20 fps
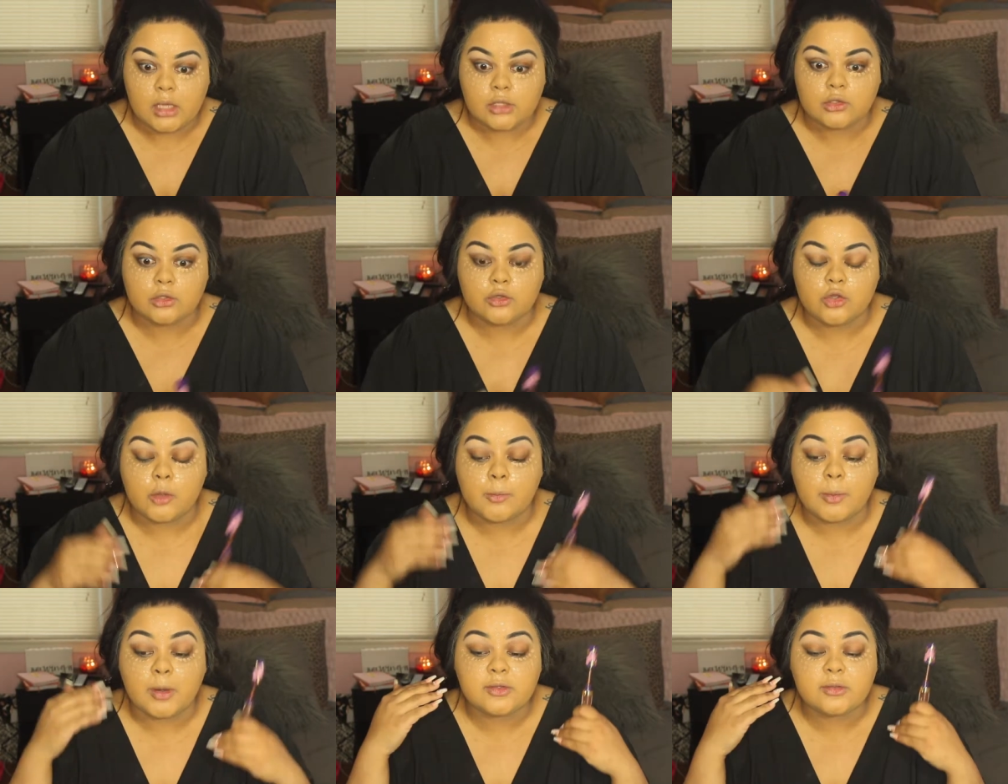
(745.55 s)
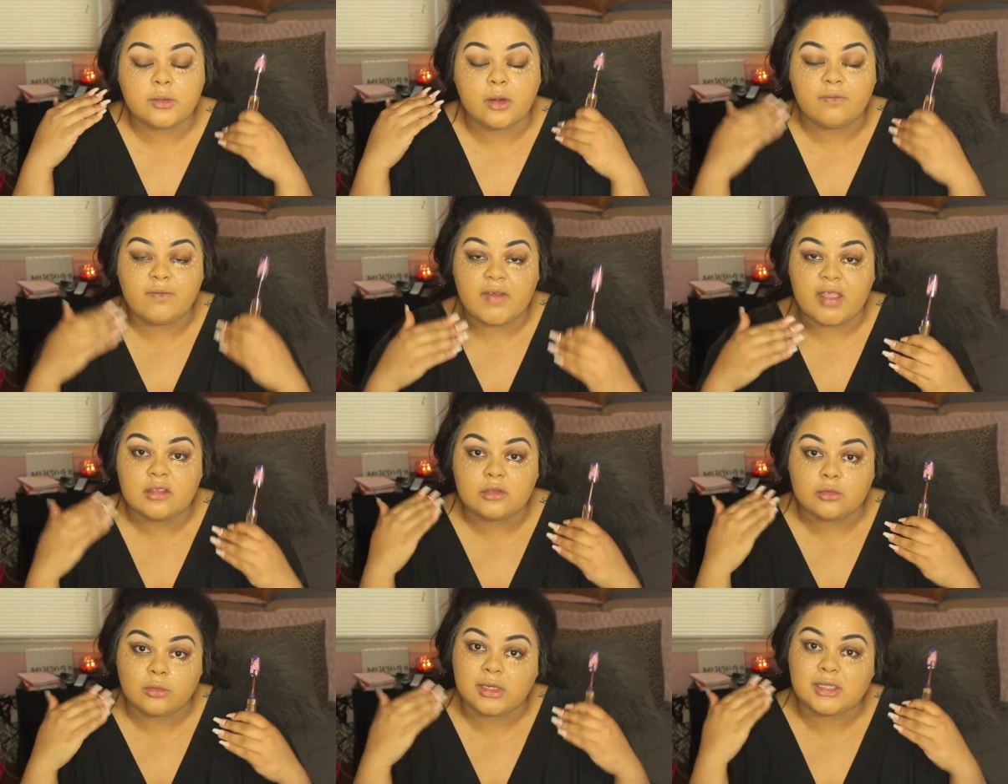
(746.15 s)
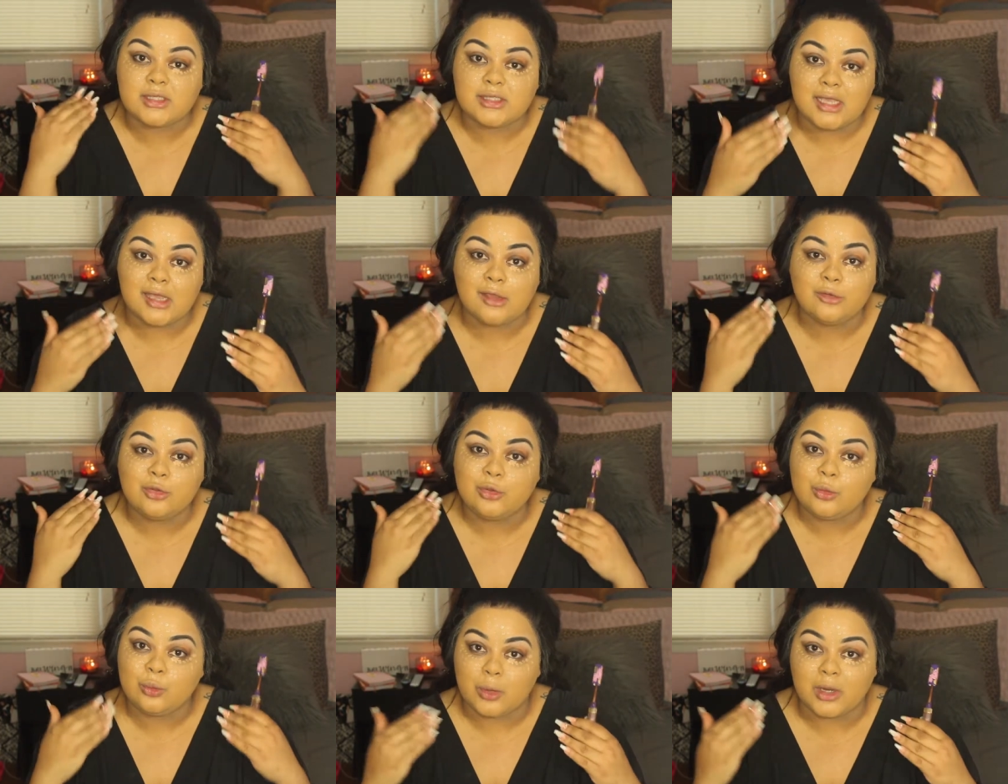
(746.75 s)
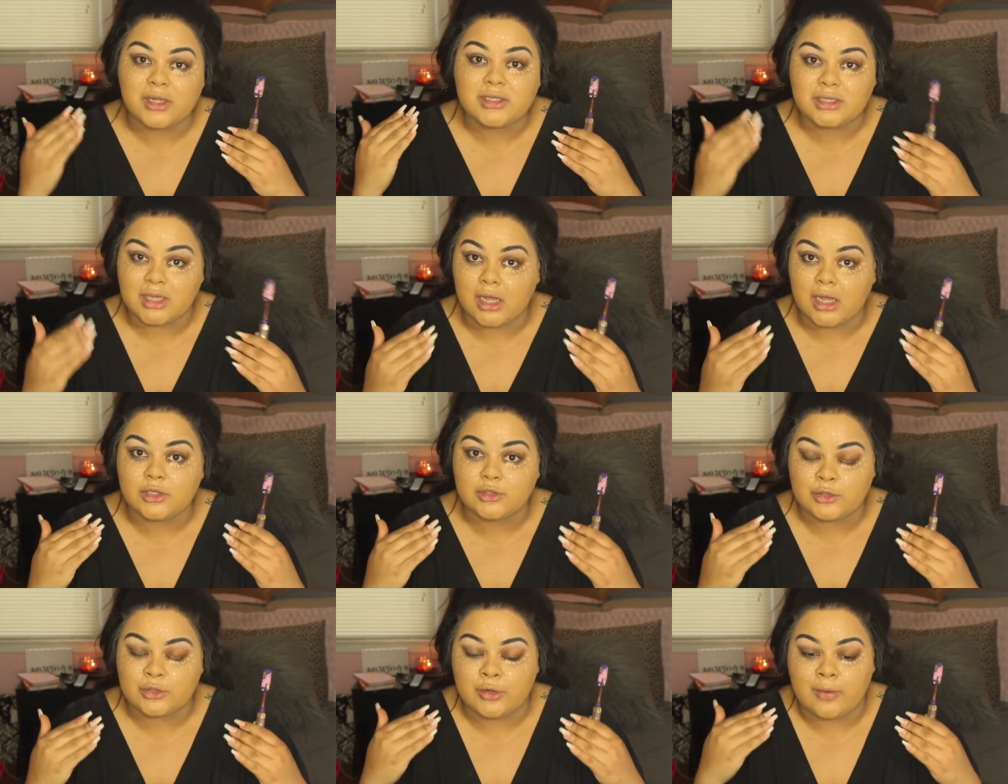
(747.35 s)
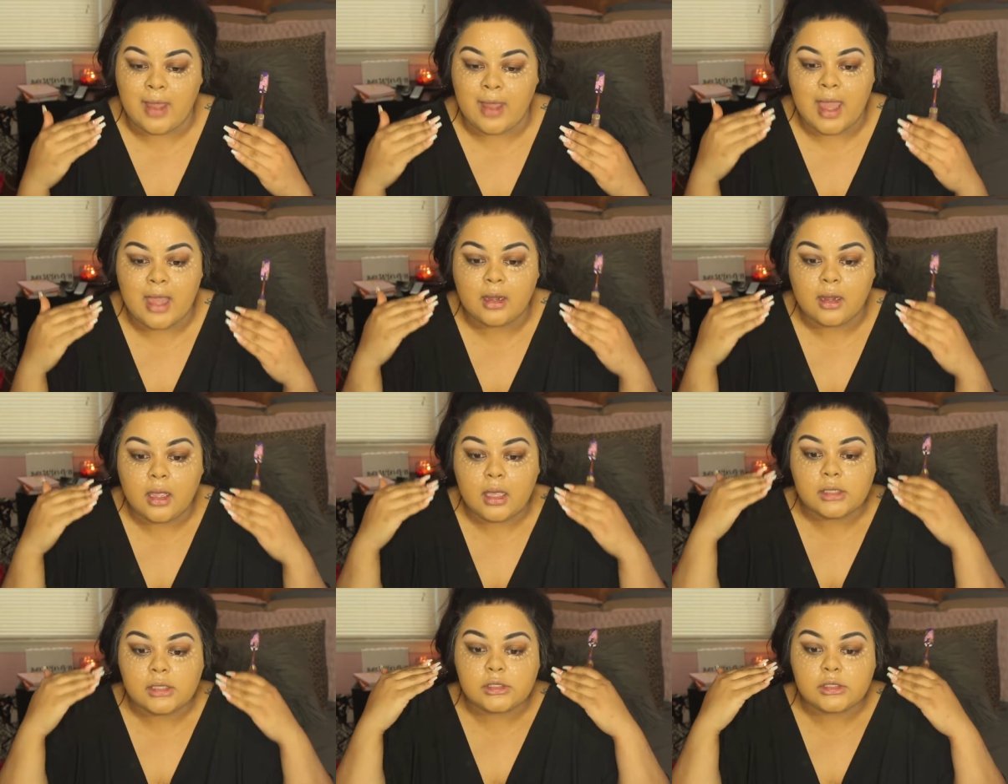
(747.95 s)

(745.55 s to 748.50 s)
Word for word: So your personal face is going to tell you where to contour at.